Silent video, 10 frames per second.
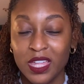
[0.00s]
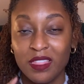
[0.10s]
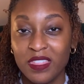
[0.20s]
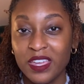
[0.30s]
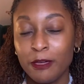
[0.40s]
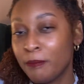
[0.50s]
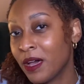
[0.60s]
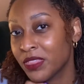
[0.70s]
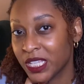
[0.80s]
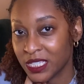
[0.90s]
think
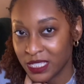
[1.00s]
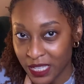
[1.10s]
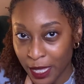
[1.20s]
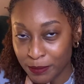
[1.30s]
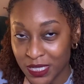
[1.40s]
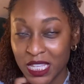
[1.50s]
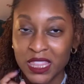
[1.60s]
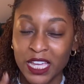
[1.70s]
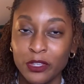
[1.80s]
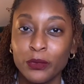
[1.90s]
about the steps
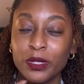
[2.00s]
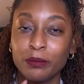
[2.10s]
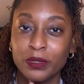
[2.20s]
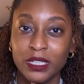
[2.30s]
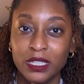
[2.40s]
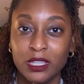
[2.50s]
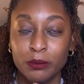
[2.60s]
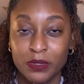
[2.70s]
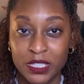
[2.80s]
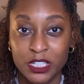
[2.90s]
that you complete the
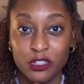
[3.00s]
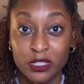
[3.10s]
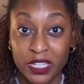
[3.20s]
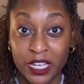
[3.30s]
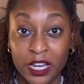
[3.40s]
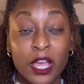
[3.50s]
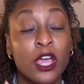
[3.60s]
procedures in.